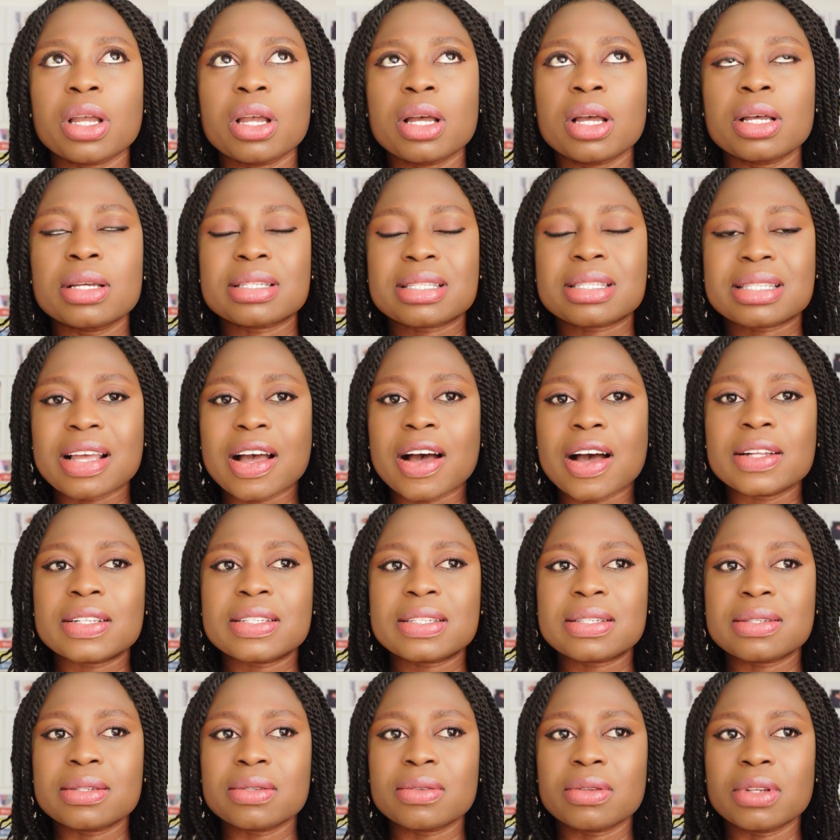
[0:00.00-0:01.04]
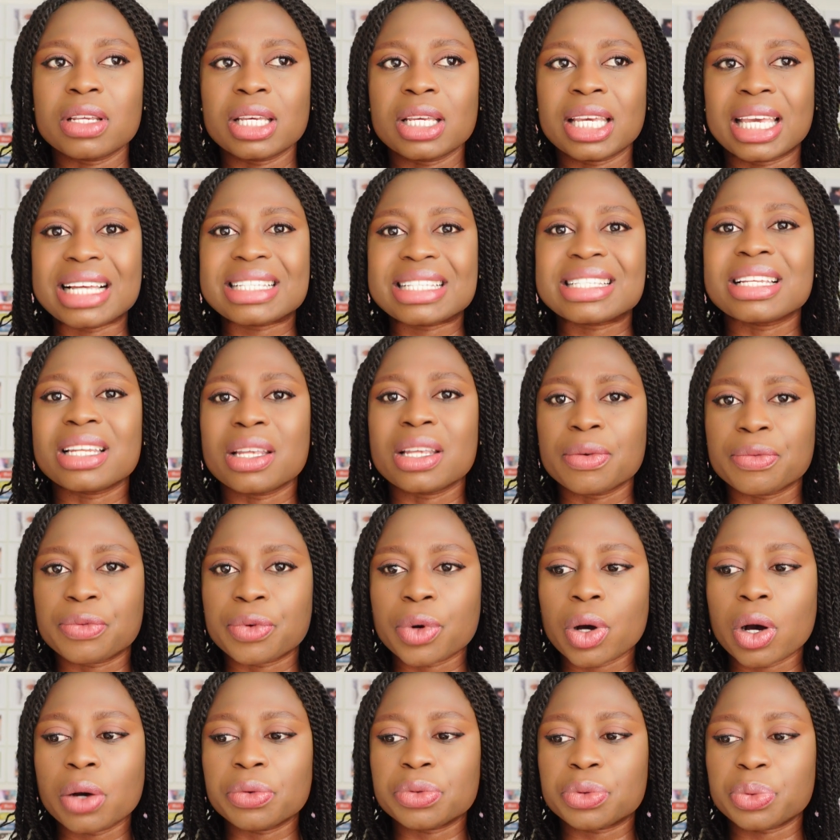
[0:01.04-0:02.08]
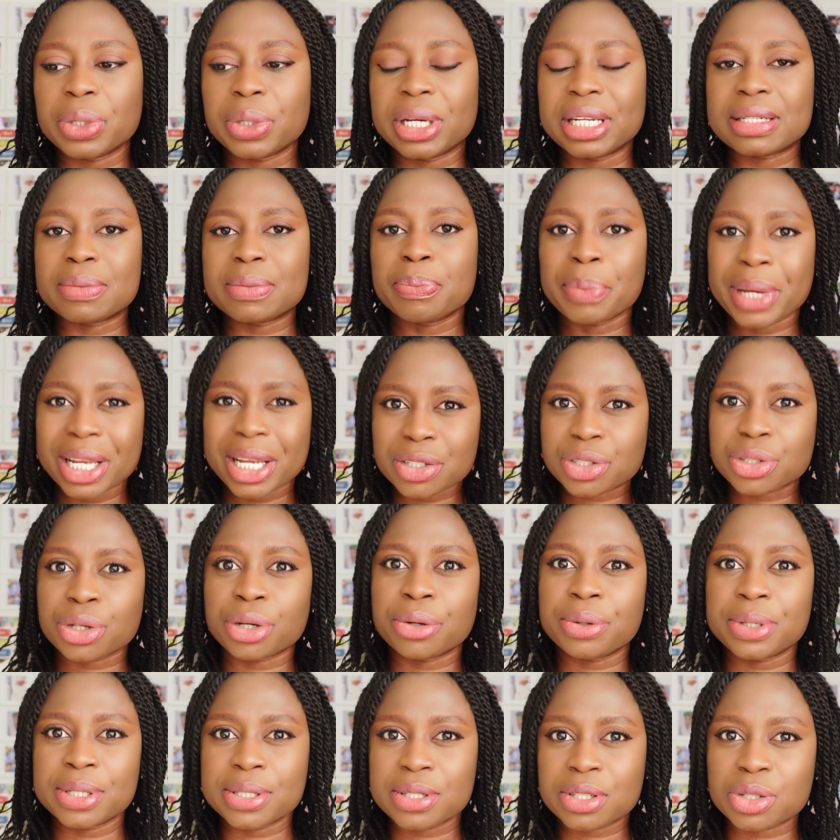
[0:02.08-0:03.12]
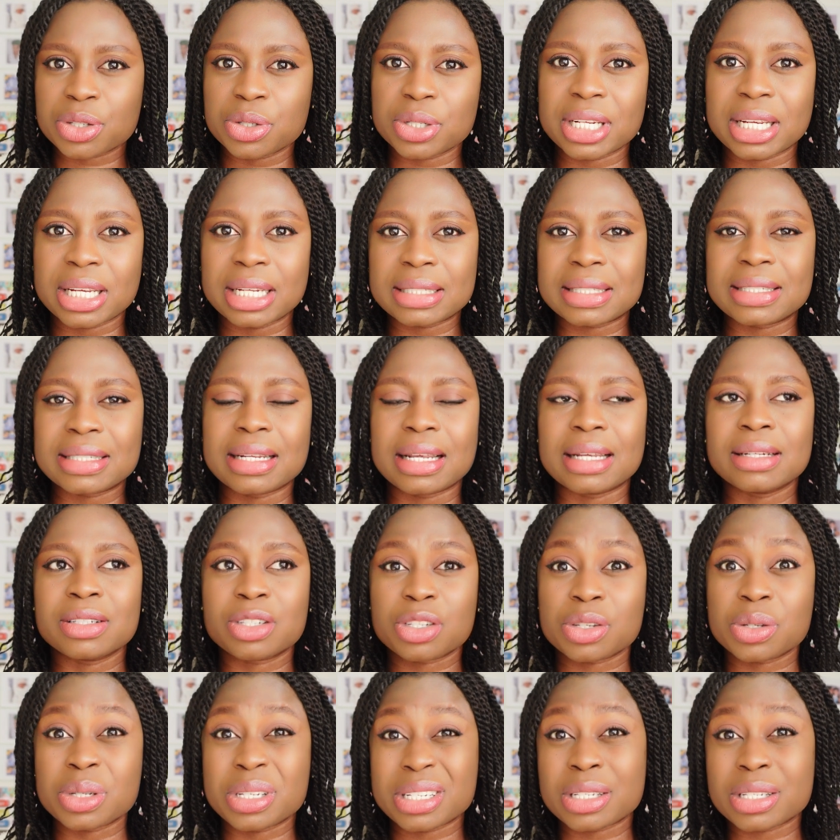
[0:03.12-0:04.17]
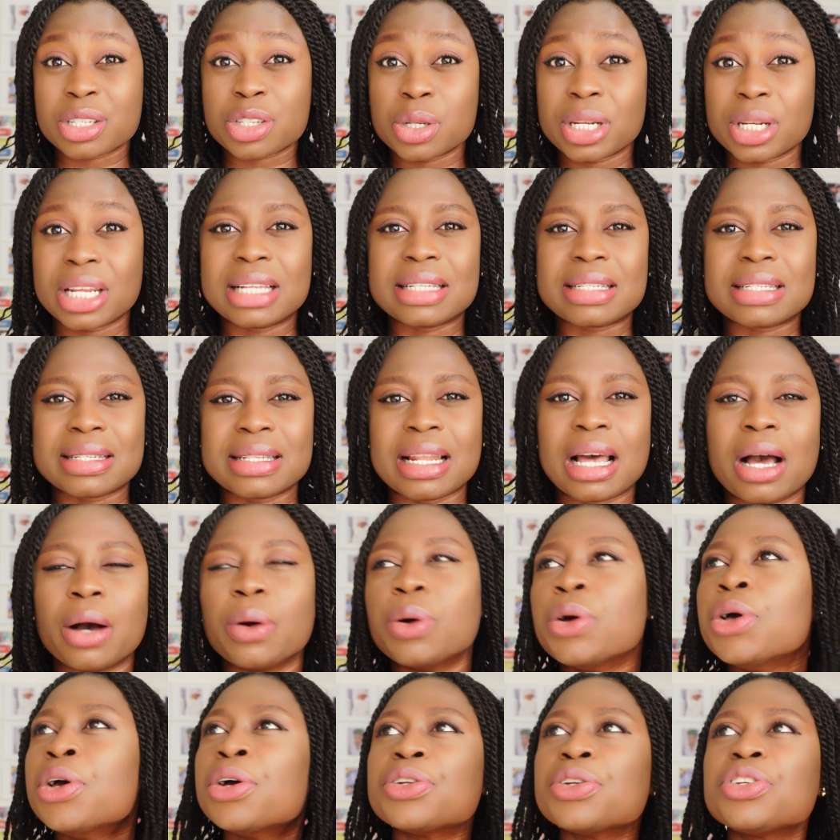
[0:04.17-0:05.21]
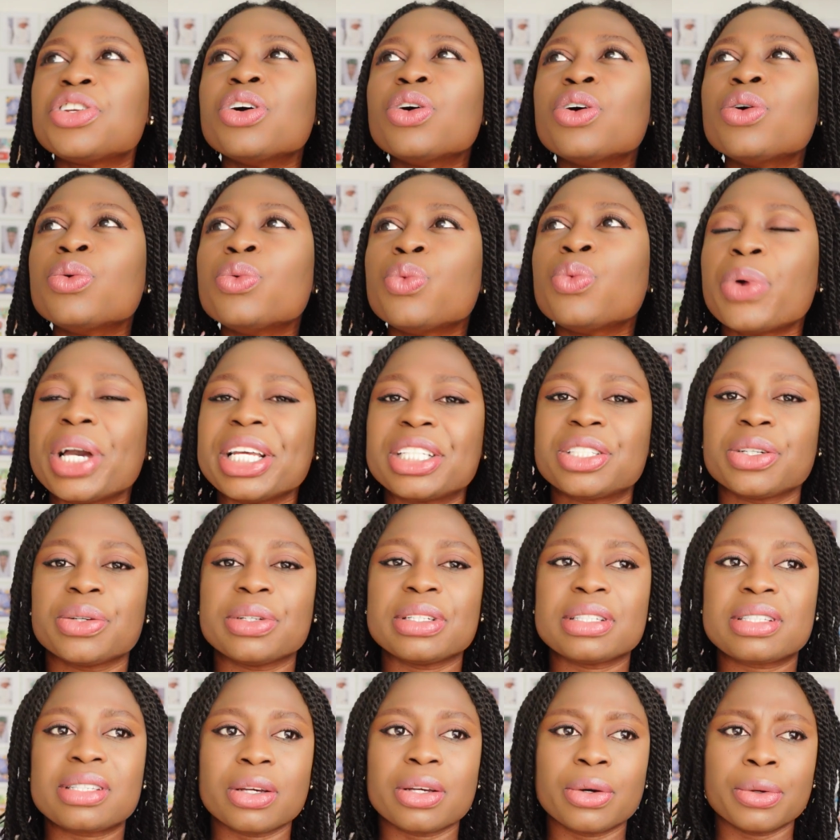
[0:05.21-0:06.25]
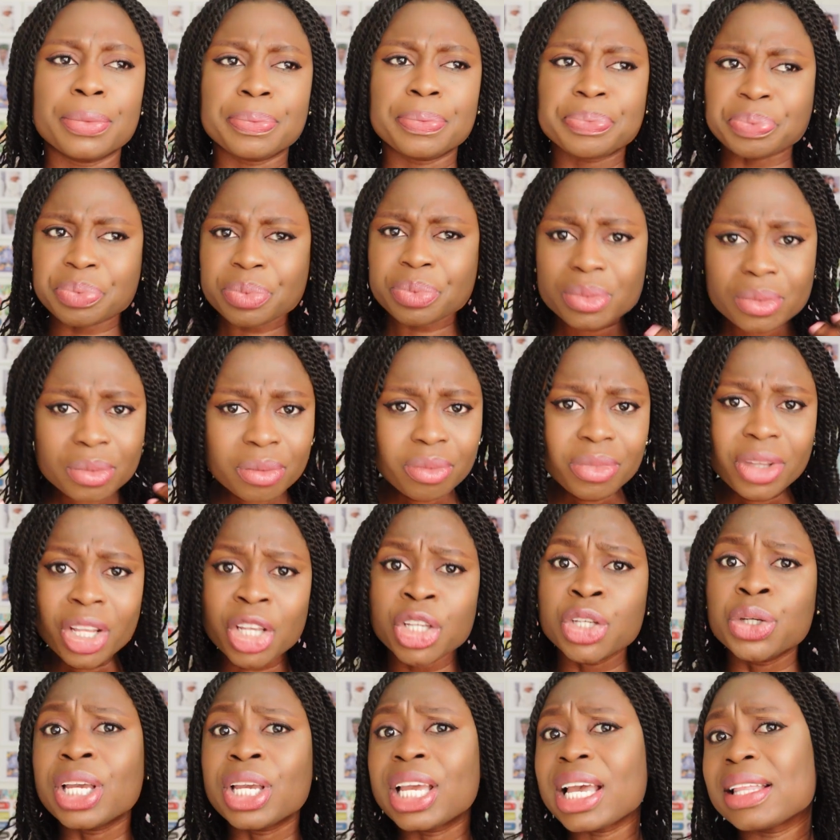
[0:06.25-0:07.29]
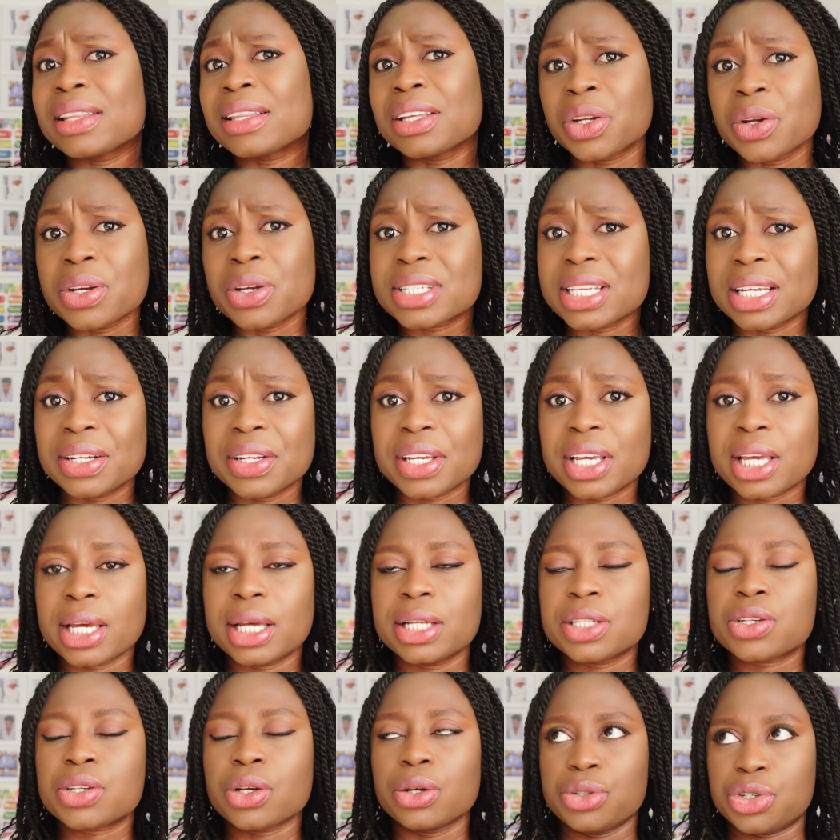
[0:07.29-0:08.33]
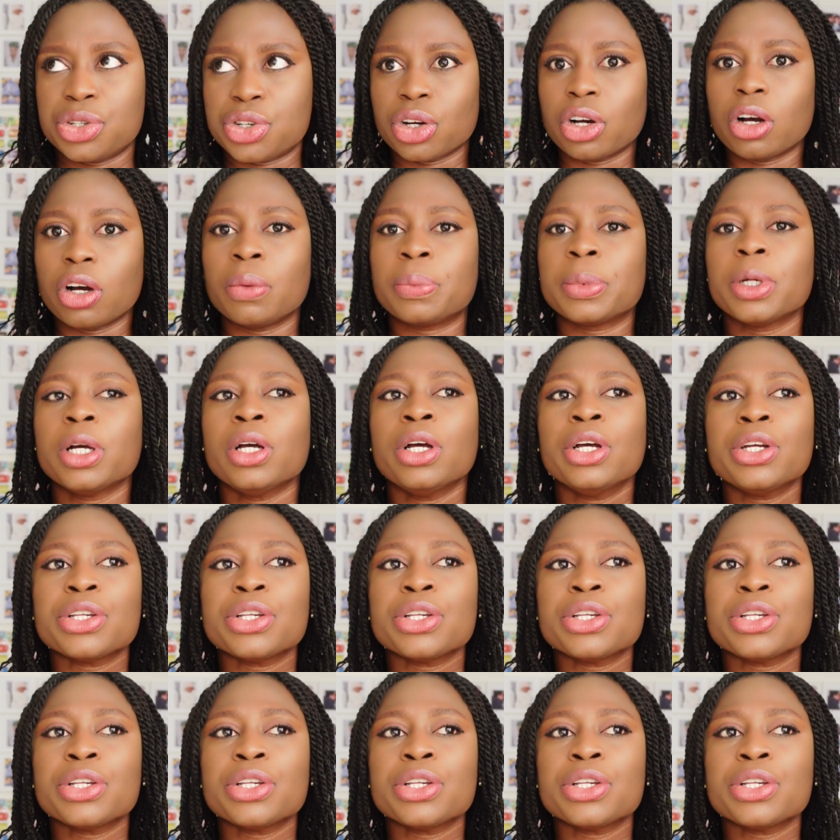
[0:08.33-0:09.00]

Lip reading: start getting involved with mentoring students now. Don't wait until you get the nurse educator job.